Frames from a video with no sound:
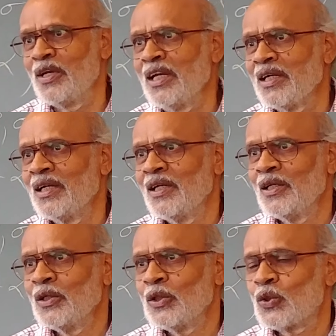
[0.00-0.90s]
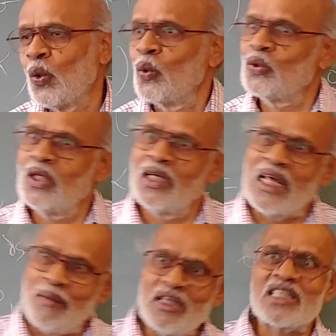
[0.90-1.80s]
Okay. So the
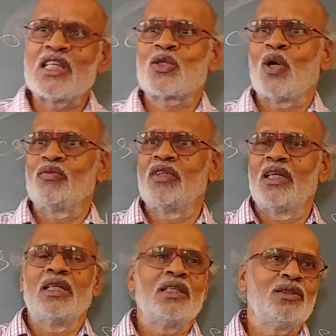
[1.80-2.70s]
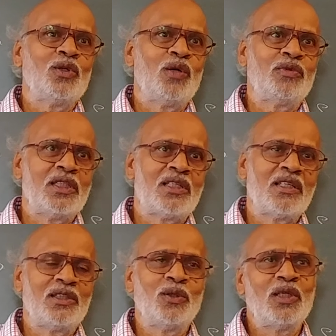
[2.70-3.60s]
dimensions of the
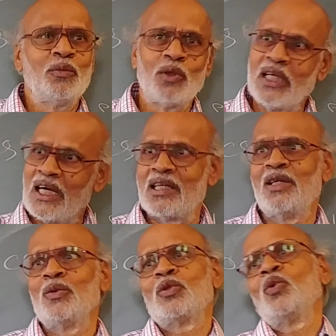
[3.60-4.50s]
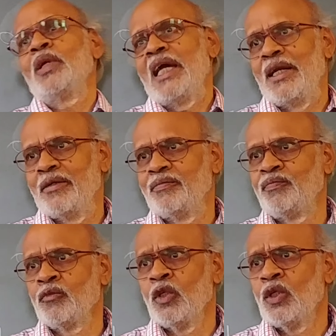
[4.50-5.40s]
string theory would get reduced to 10.
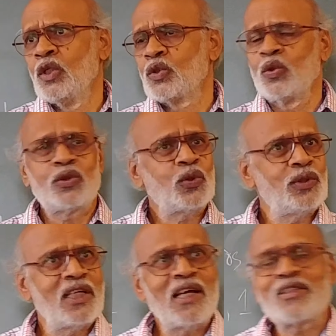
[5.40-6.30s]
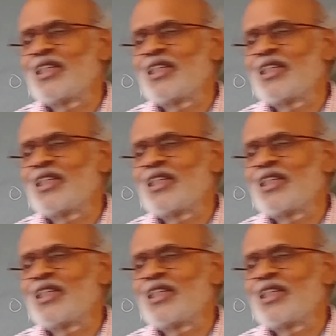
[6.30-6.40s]
So there are